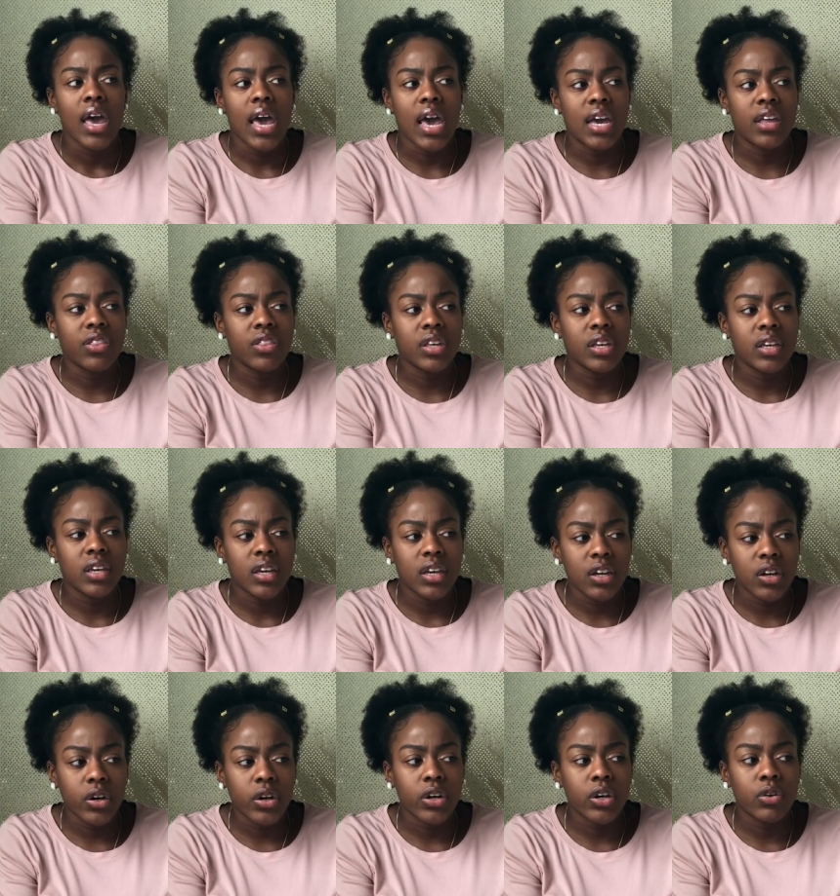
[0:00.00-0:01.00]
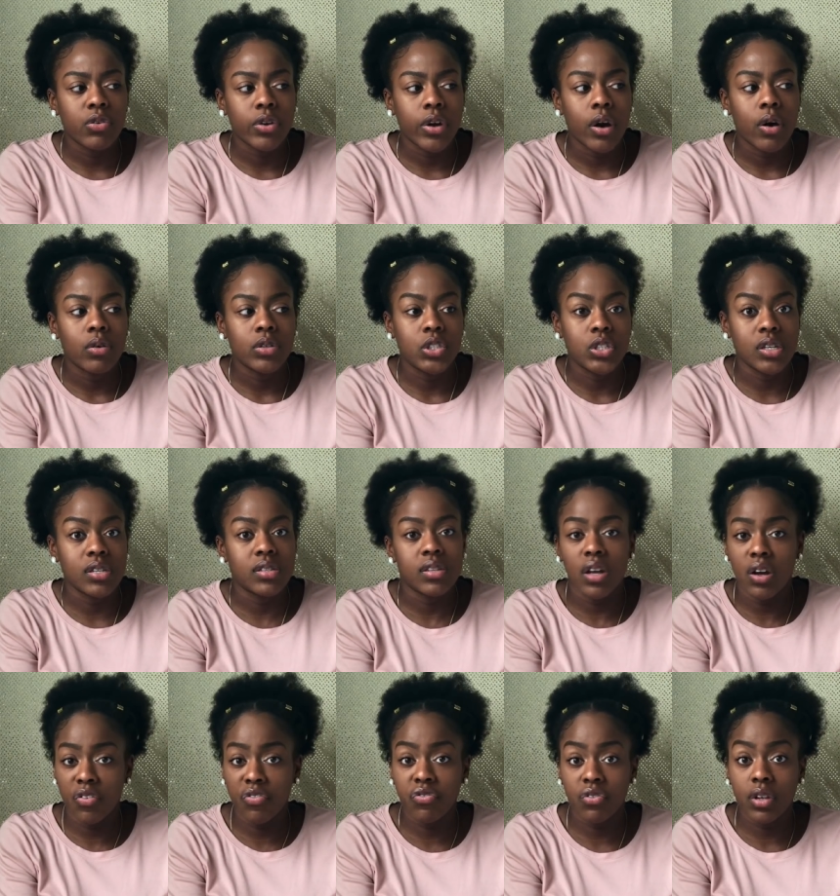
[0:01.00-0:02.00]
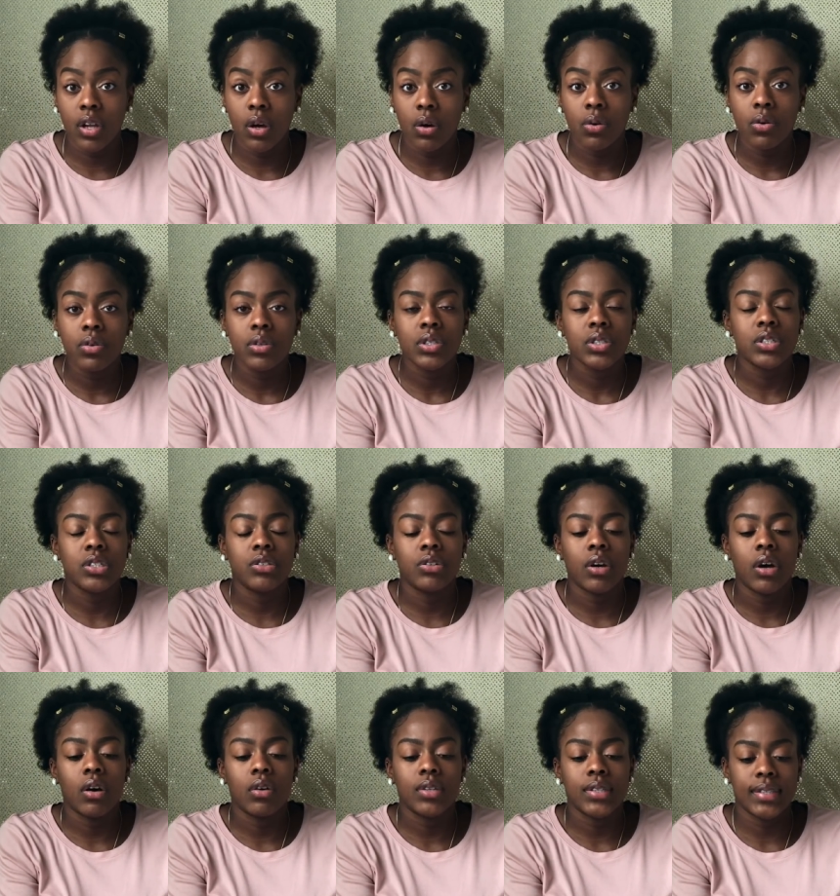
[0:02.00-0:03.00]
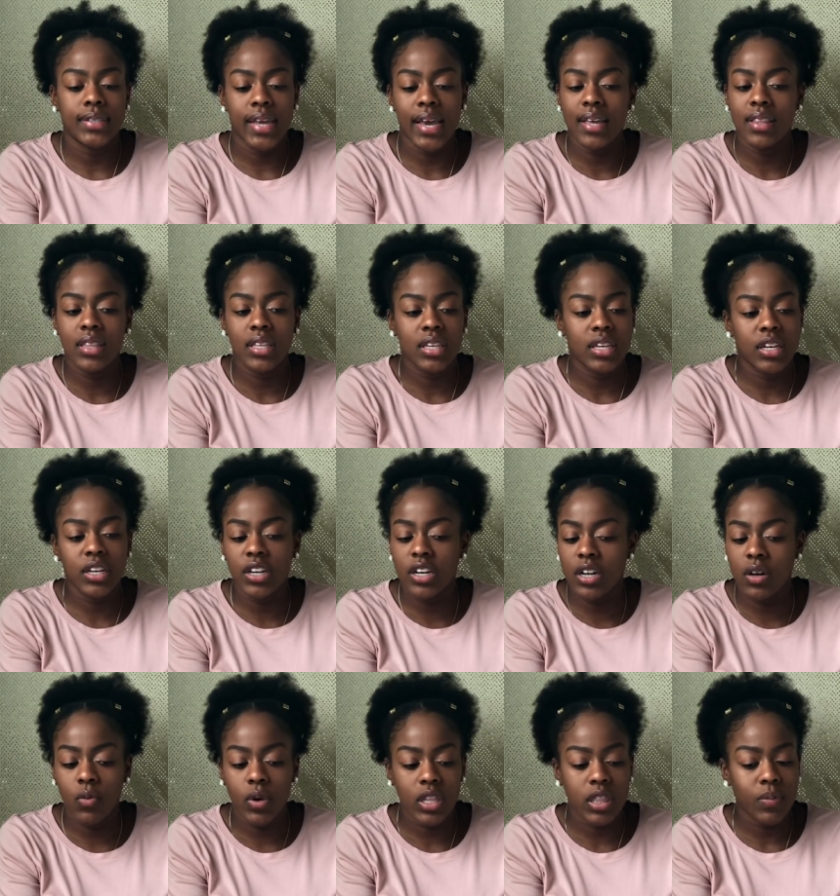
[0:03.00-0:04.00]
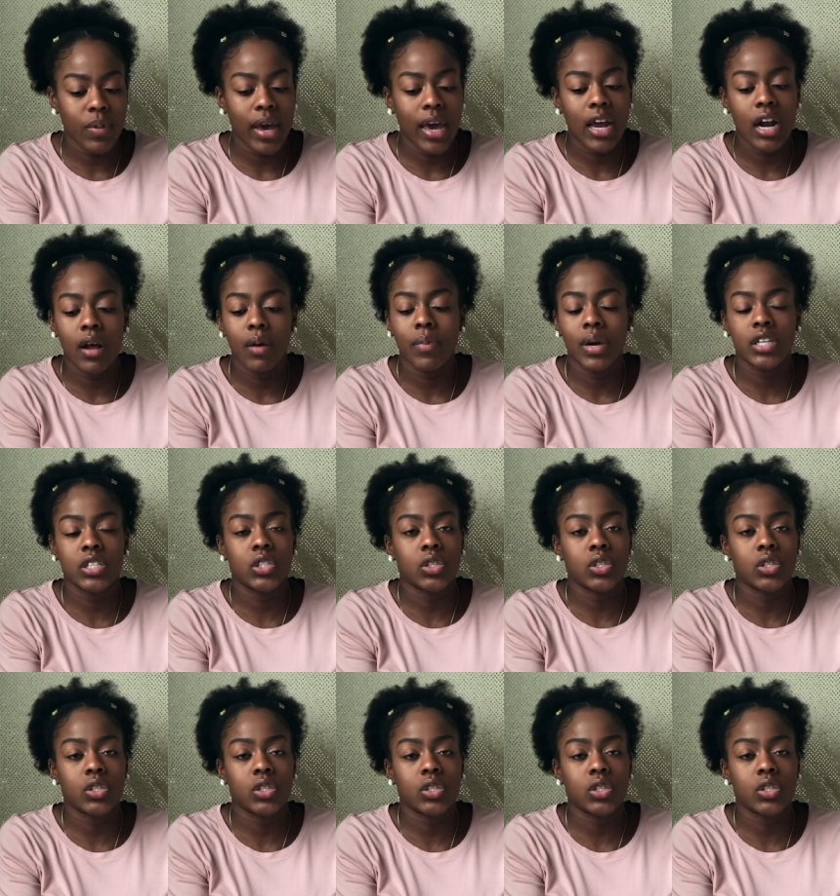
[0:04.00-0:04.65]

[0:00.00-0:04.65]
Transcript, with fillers: end the year, you know, just afloat, you know, end the year with my head on my